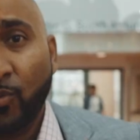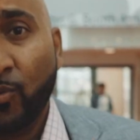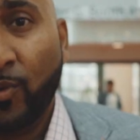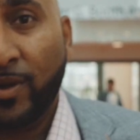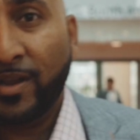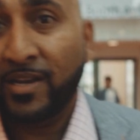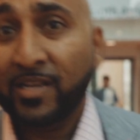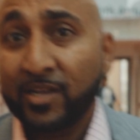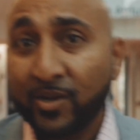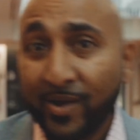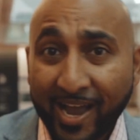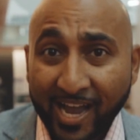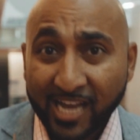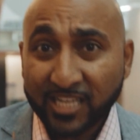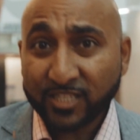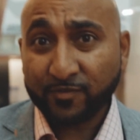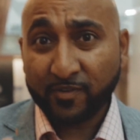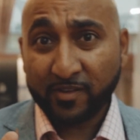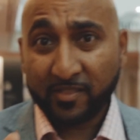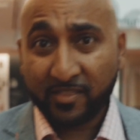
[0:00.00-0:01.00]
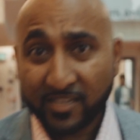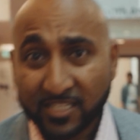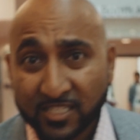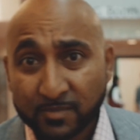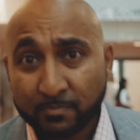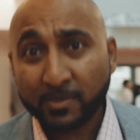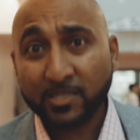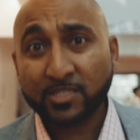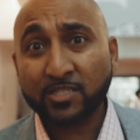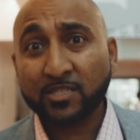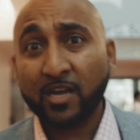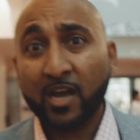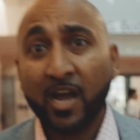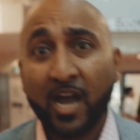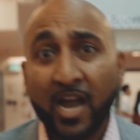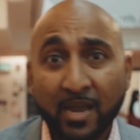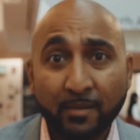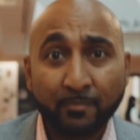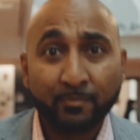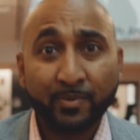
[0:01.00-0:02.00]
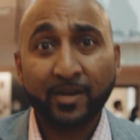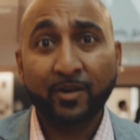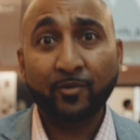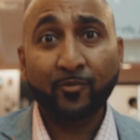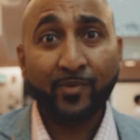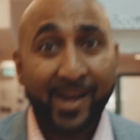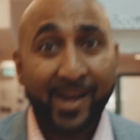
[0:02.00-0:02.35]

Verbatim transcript: When you ask for this much time, but in